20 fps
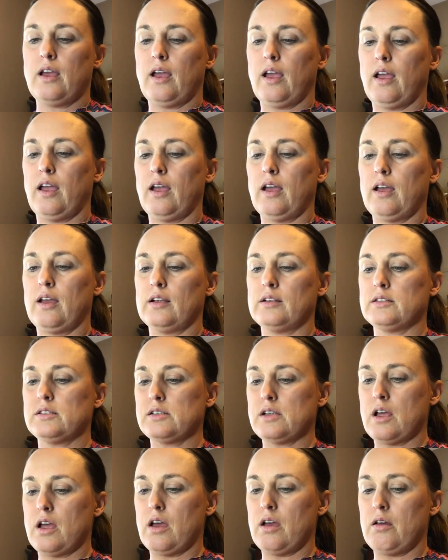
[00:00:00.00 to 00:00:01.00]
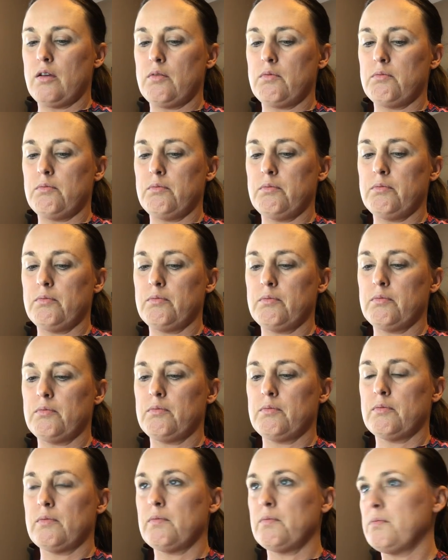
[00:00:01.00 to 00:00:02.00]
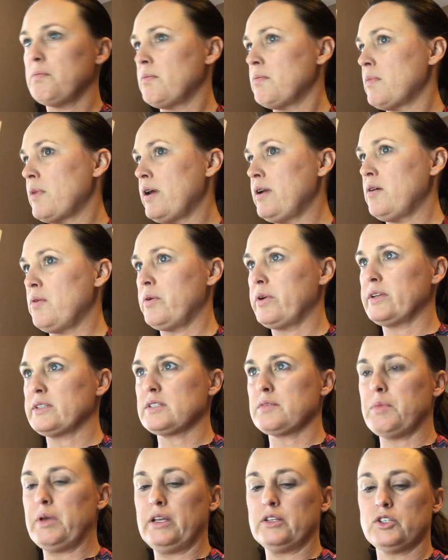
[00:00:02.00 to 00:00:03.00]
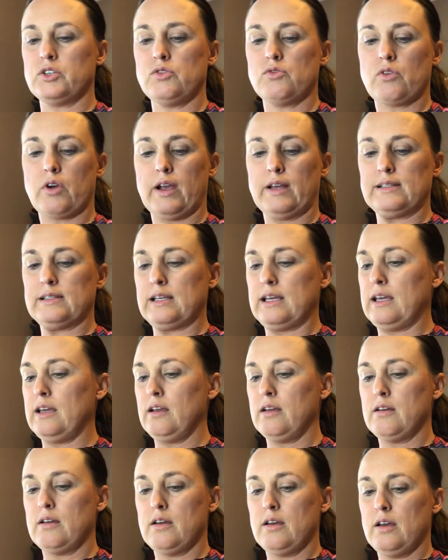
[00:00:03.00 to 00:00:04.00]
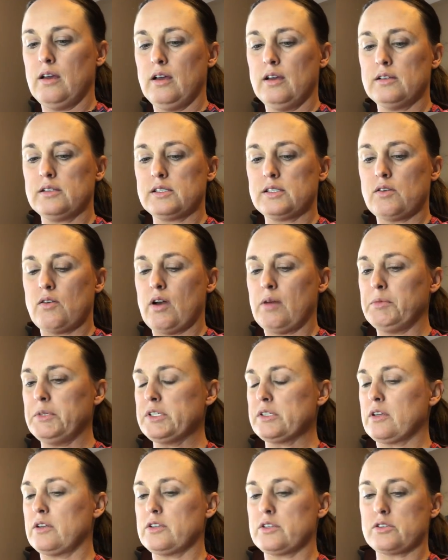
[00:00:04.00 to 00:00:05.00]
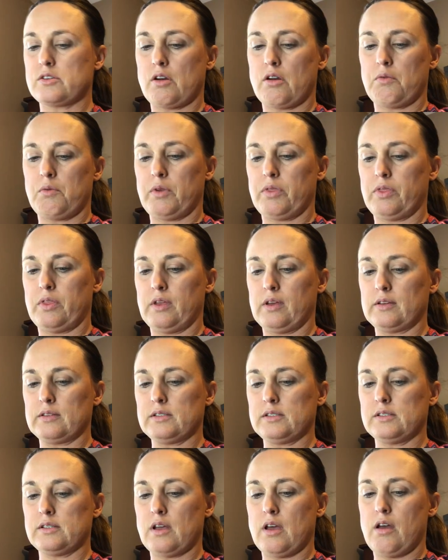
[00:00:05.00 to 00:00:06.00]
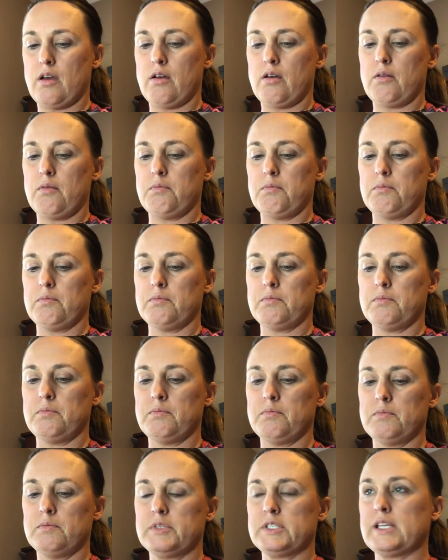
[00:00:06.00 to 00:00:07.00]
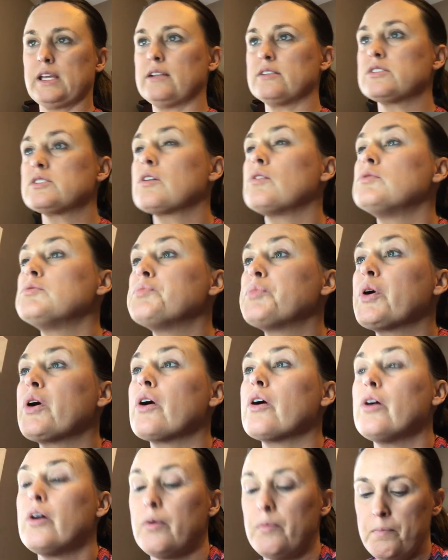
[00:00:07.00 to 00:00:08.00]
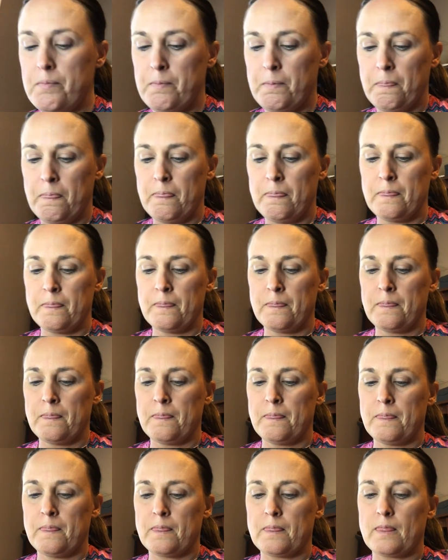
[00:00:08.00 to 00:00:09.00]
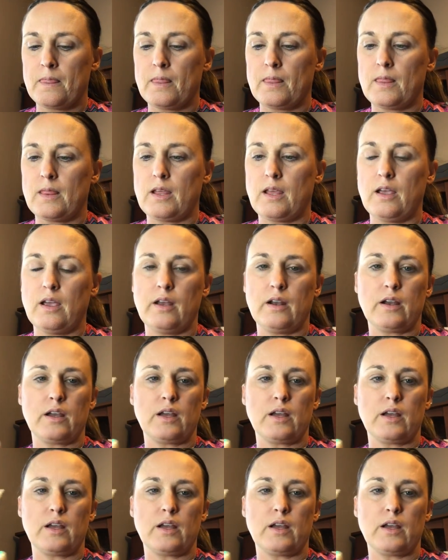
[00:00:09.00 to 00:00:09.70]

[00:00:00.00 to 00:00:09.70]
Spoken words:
And I don't want it to be too crazy, so I'm just going to start with this Sandstone Pearl. And